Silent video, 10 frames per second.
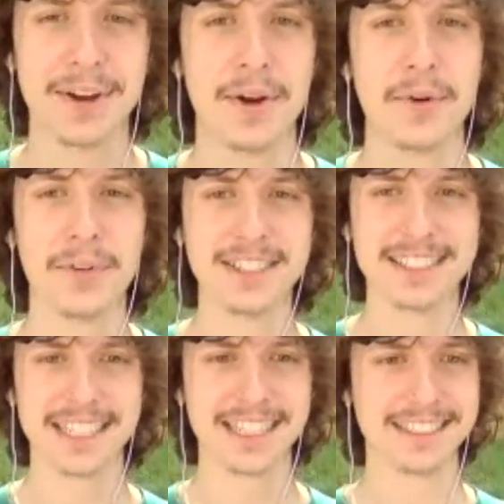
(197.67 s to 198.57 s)
We're really
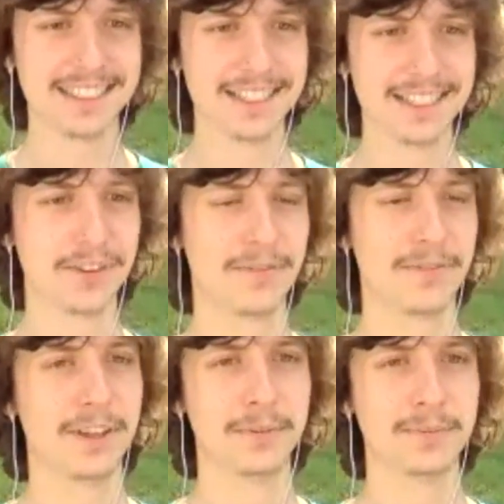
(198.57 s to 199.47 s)
excited to see your
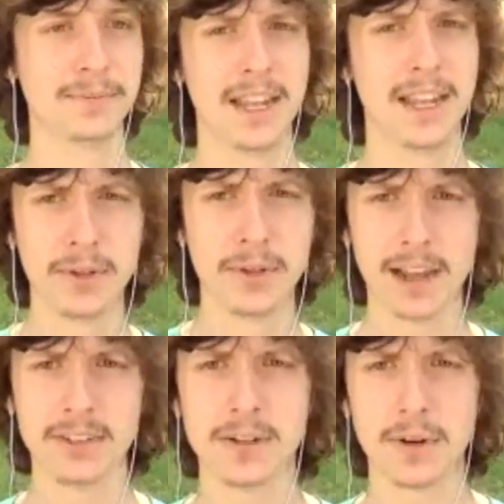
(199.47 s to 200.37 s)
film. If you have
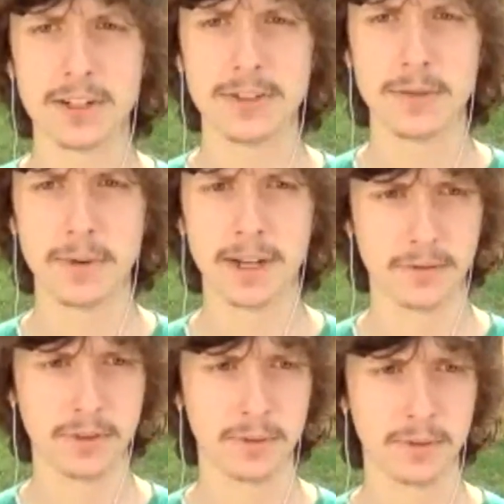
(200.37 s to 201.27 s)
any questions about the
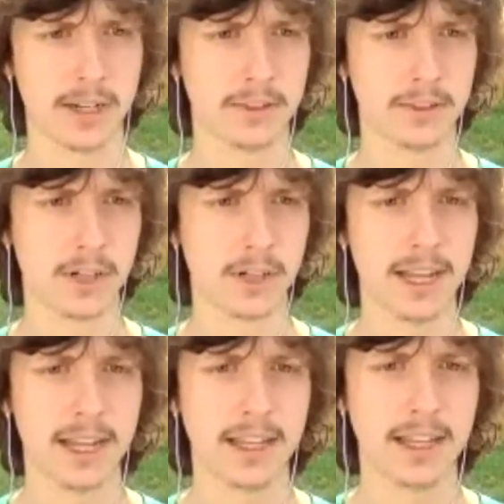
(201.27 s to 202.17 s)
film challenge, go
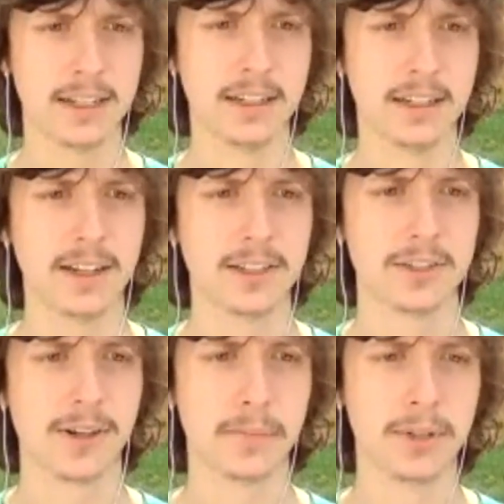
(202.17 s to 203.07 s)
ahead and
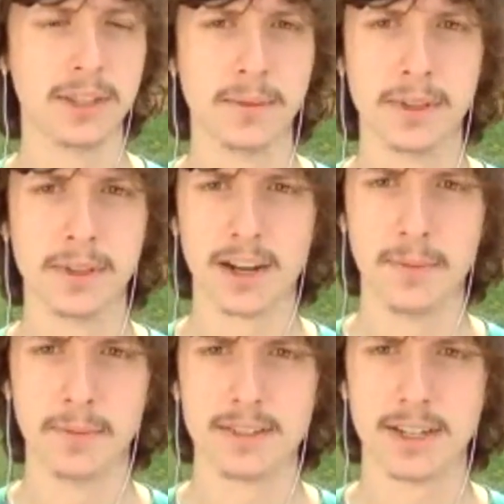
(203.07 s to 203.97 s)
start putting them in the
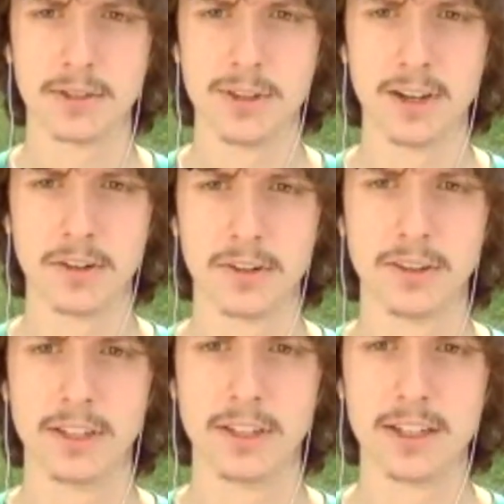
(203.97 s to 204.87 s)
comment section there on
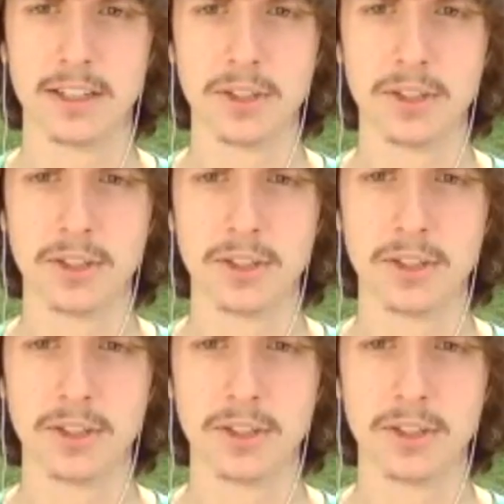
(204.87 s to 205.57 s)
the YouTube.